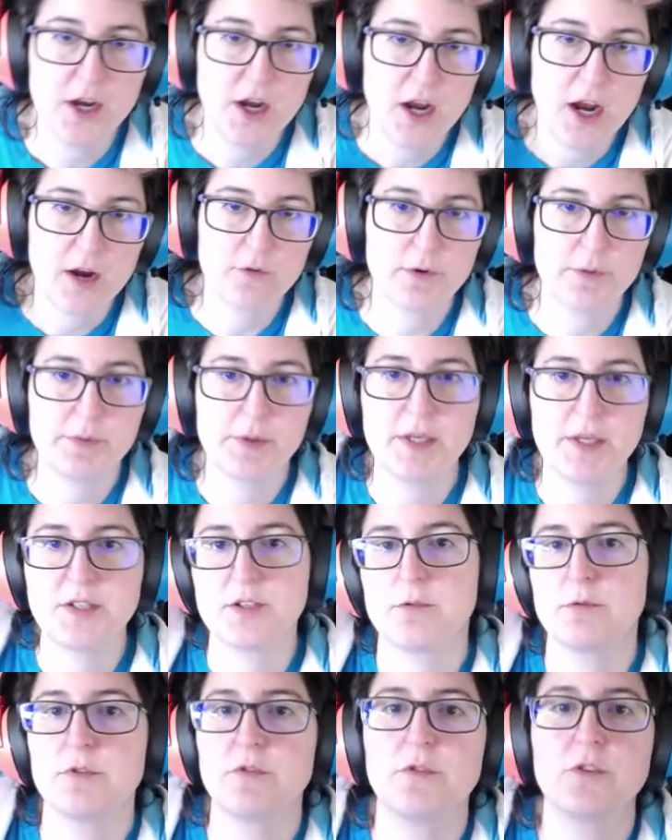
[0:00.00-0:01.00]
and replace
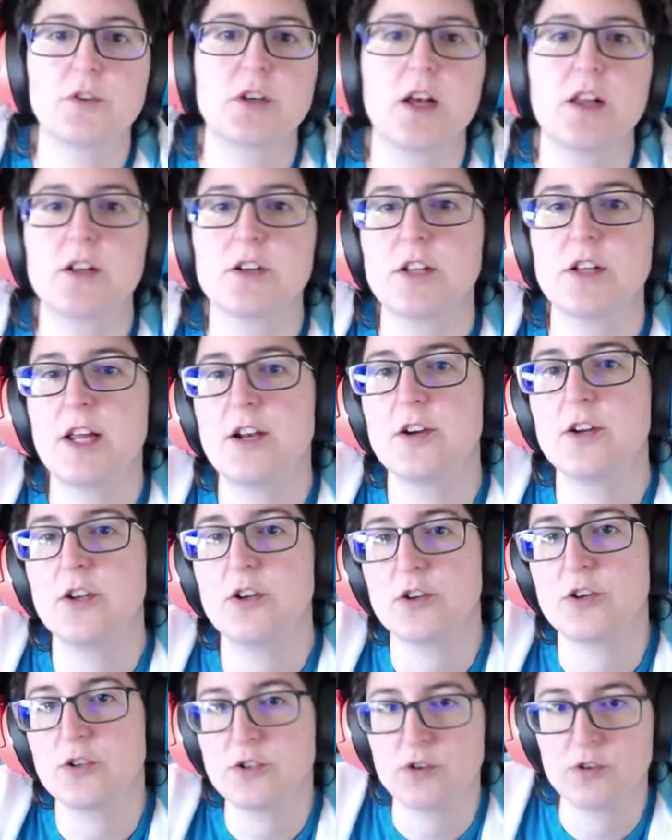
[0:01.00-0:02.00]
it with full color later, you
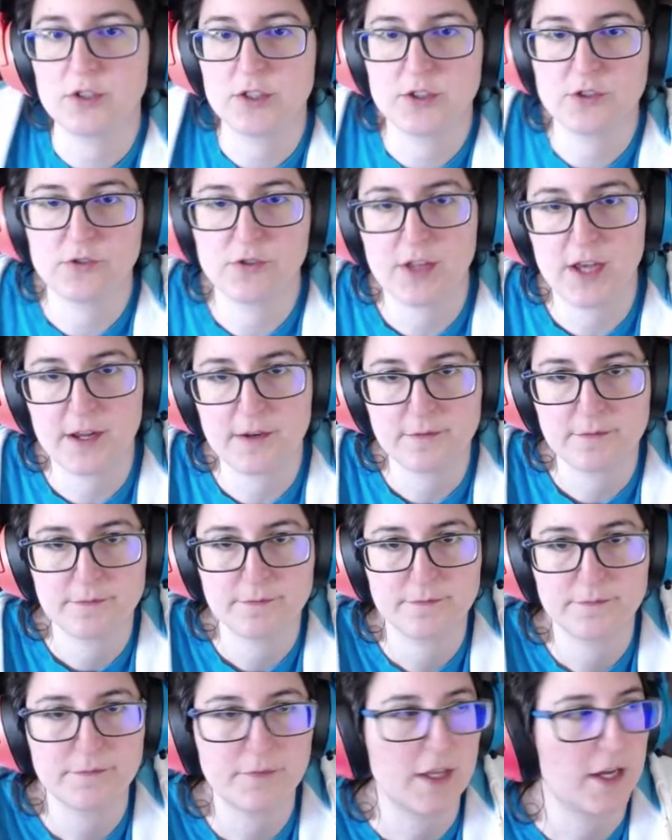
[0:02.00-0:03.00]
could totally do that.
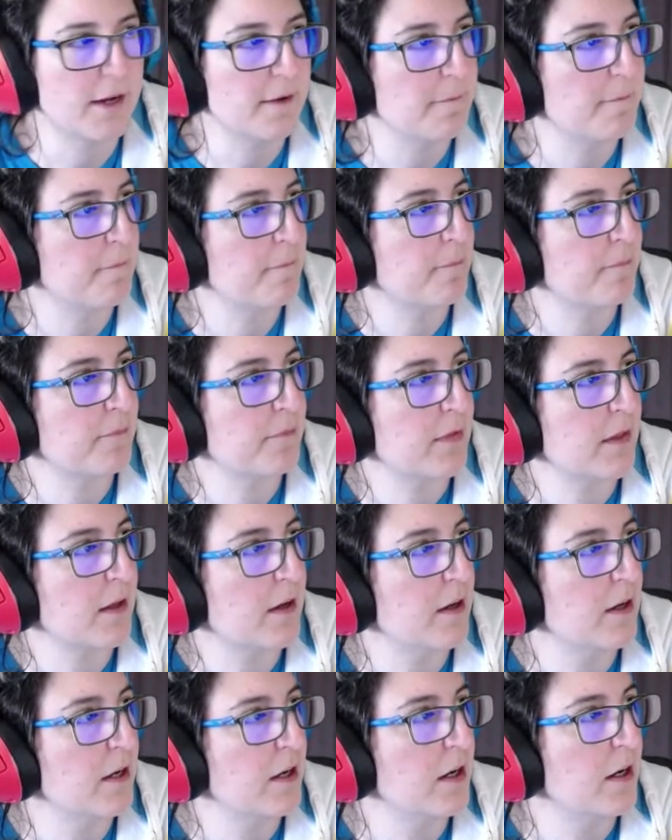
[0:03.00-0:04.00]
Okay.
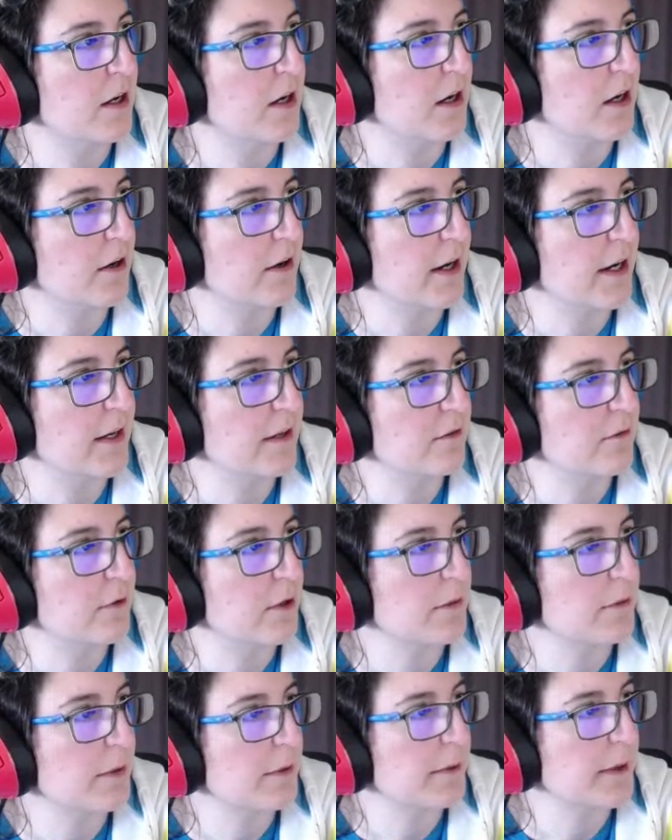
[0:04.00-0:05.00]
All right.
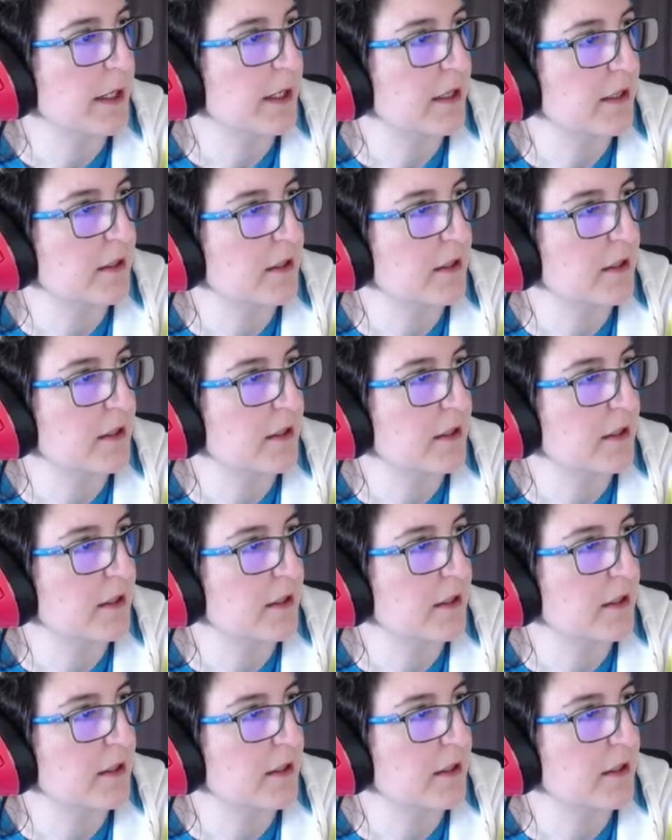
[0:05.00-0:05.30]
Where were we?